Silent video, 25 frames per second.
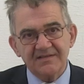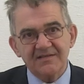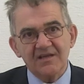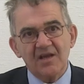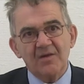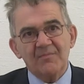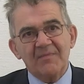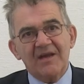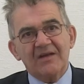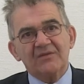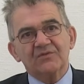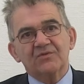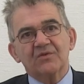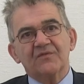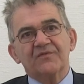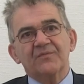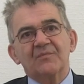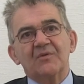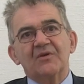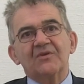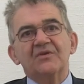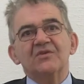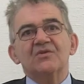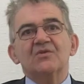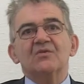the amount of
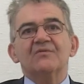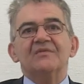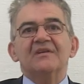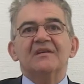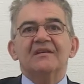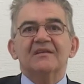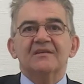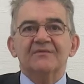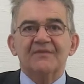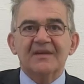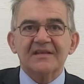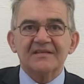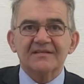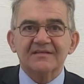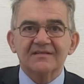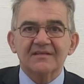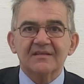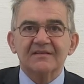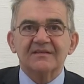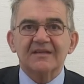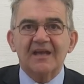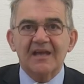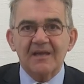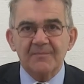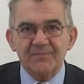money you will invest, the
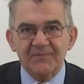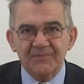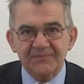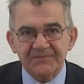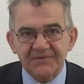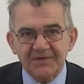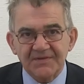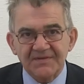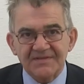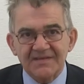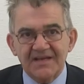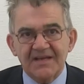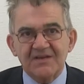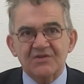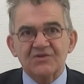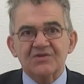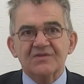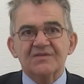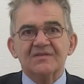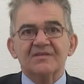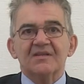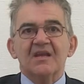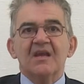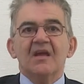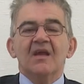type of
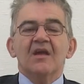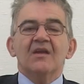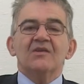transactions,